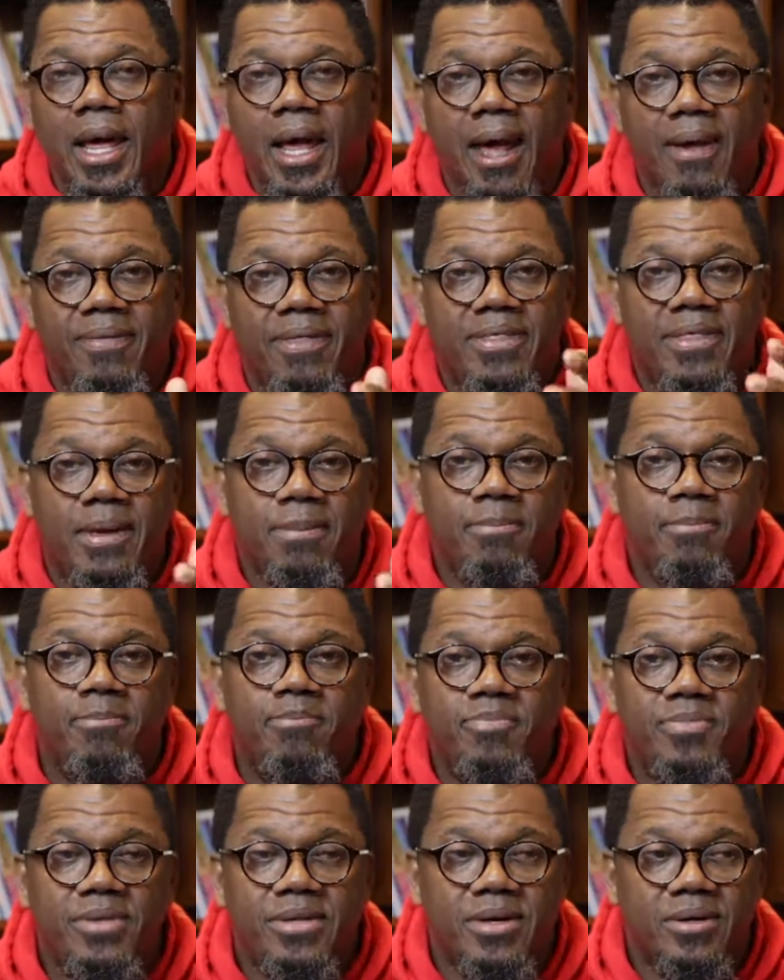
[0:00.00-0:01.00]
And then they,
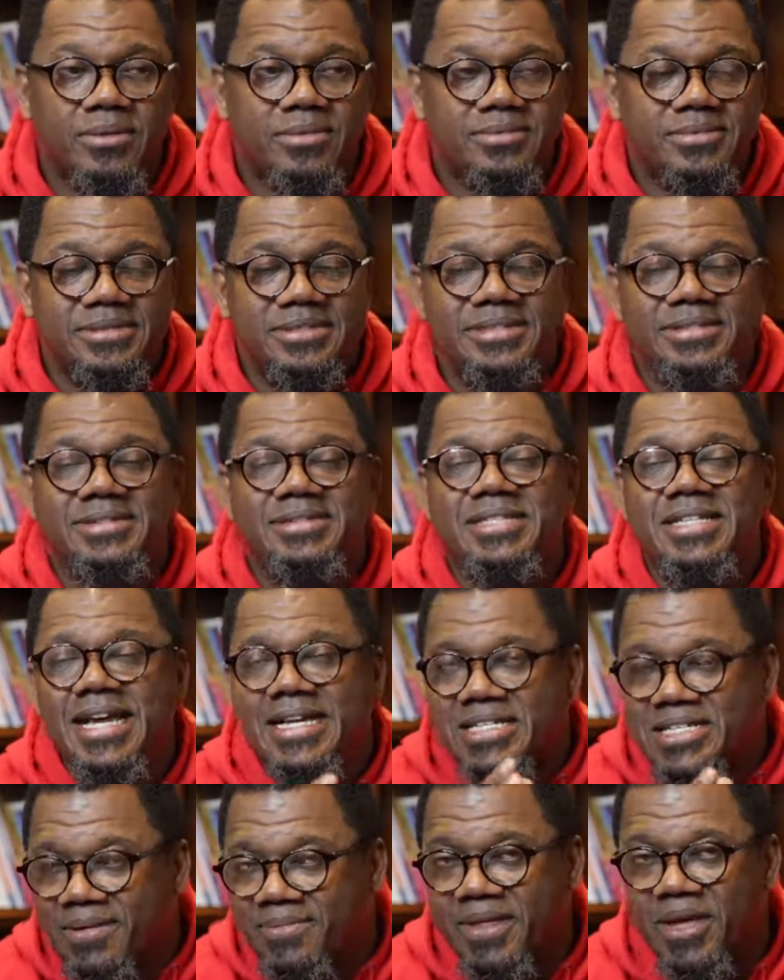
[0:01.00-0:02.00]

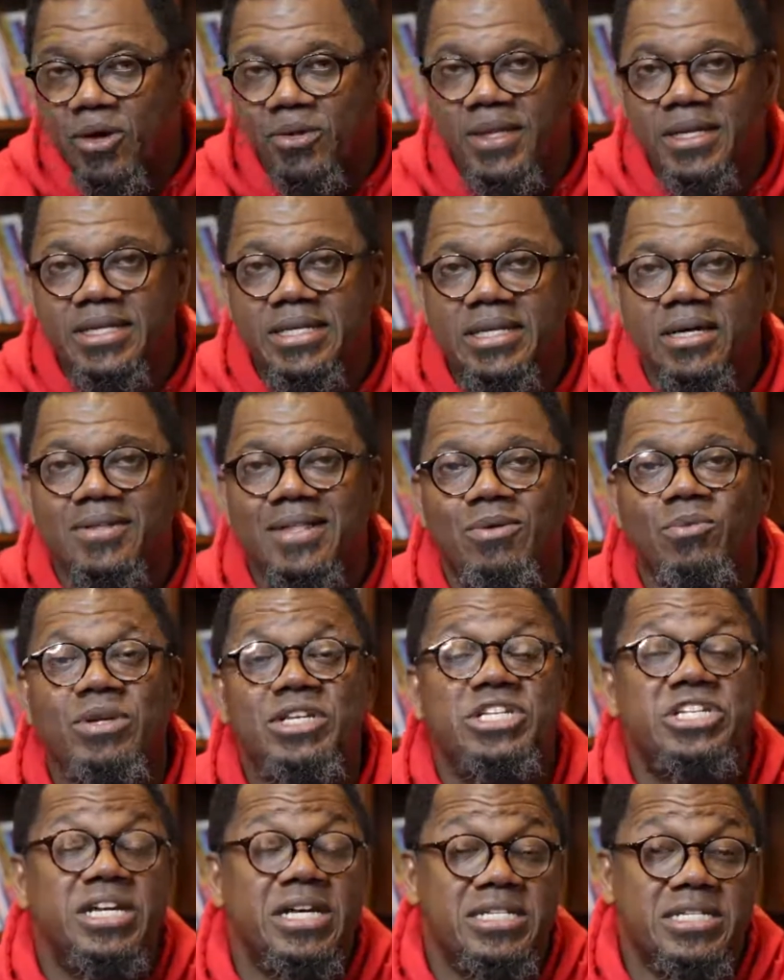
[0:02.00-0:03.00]
did something on the deal that we
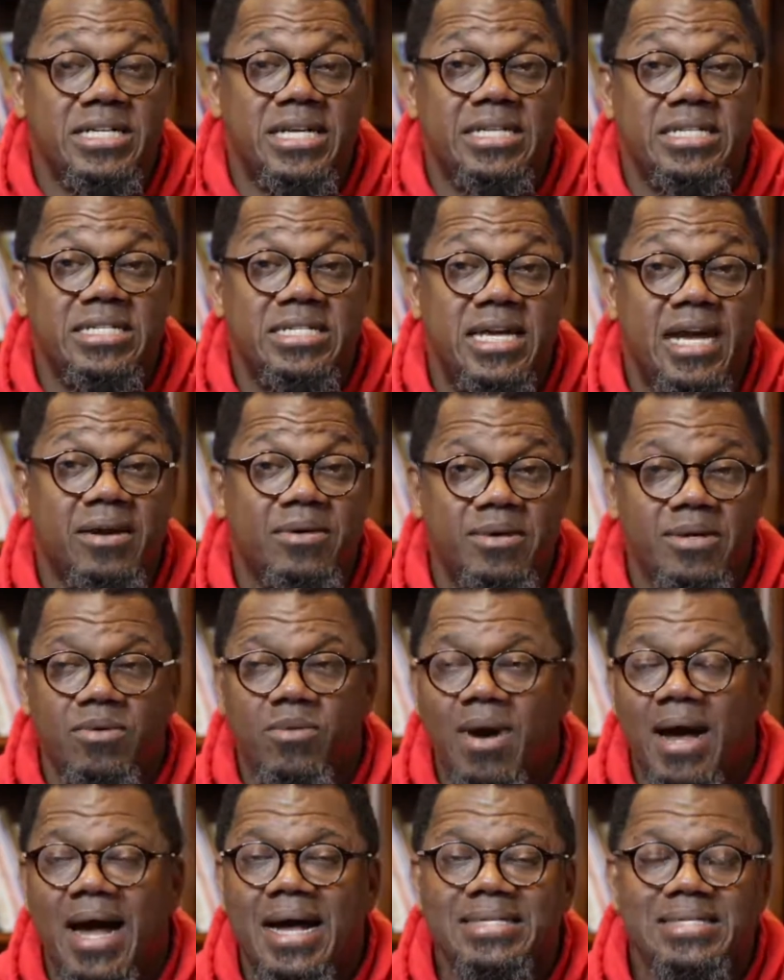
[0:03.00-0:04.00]
just
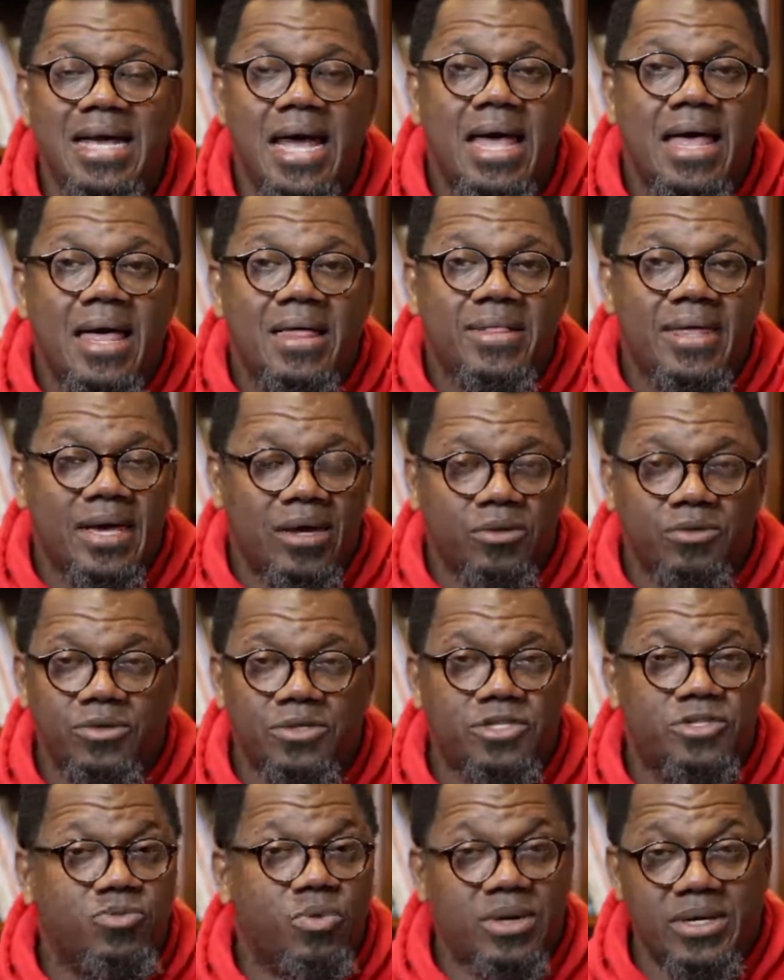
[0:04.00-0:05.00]
integrity-wise, the
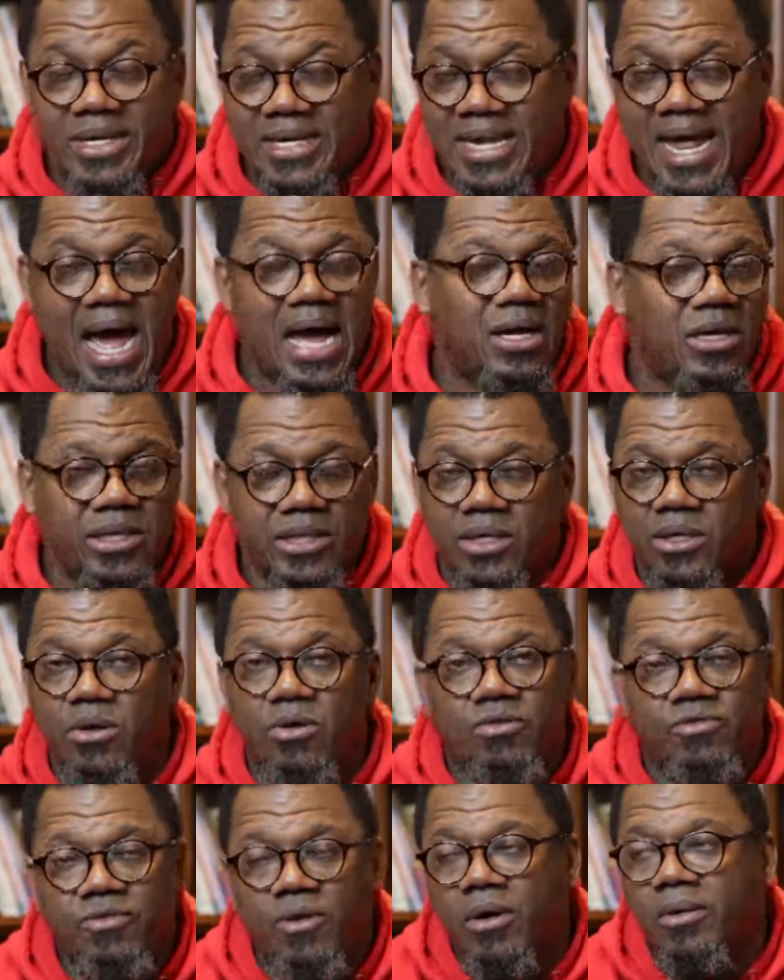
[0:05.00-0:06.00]
elders were not going to
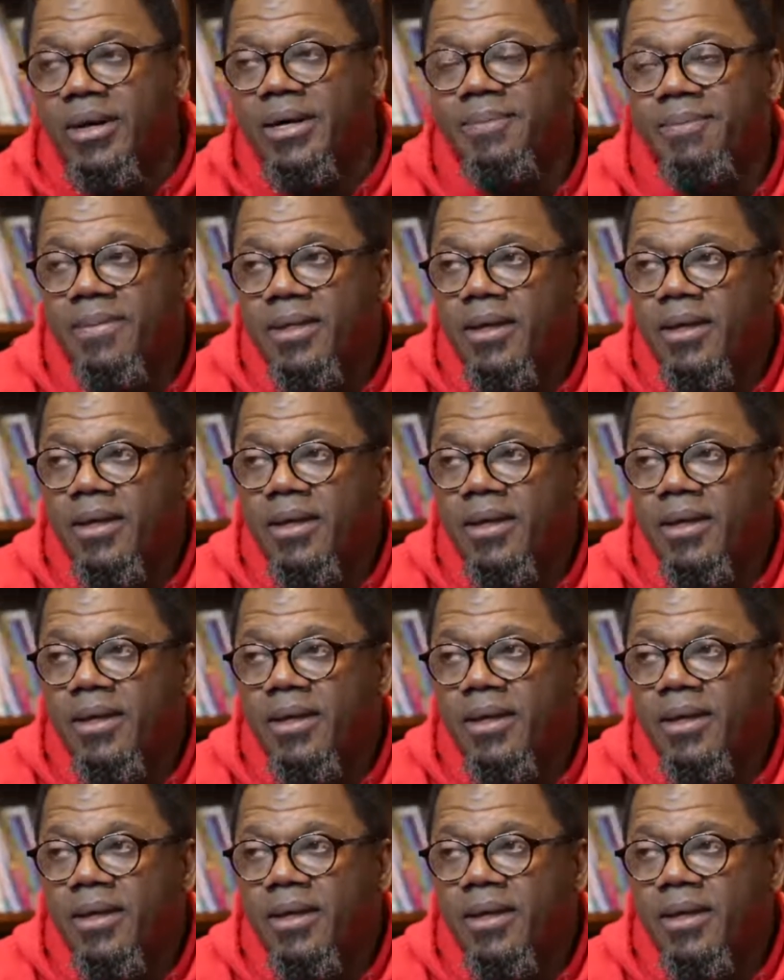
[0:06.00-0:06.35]
go for it.